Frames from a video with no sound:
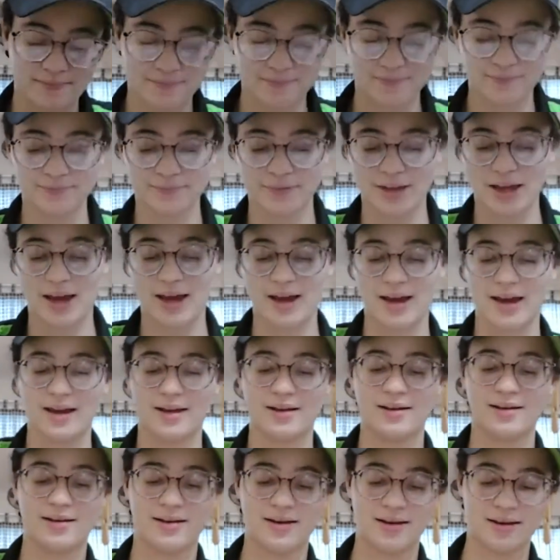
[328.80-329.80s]

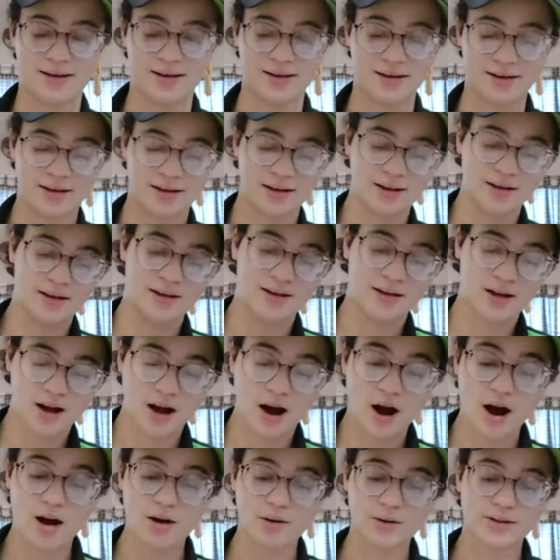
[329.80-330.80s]
Okay.
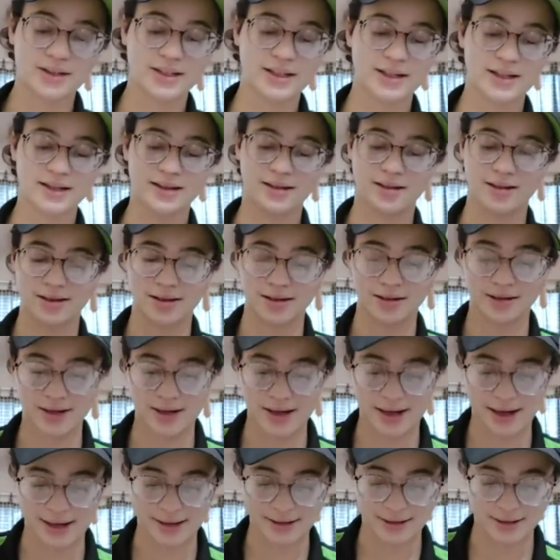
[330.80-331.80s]
Oh, teeth.
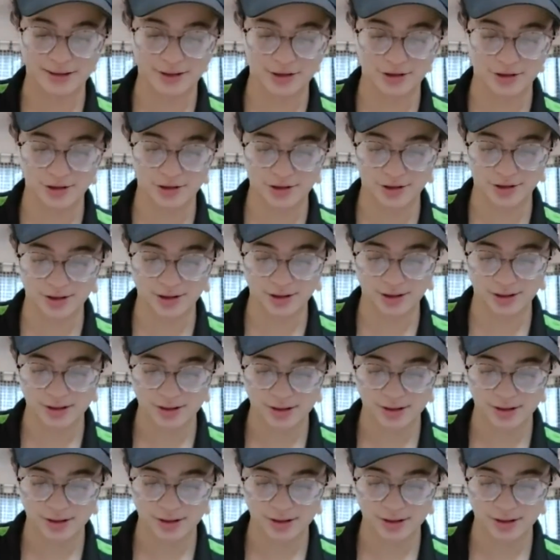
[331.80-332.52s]
Okay, let's just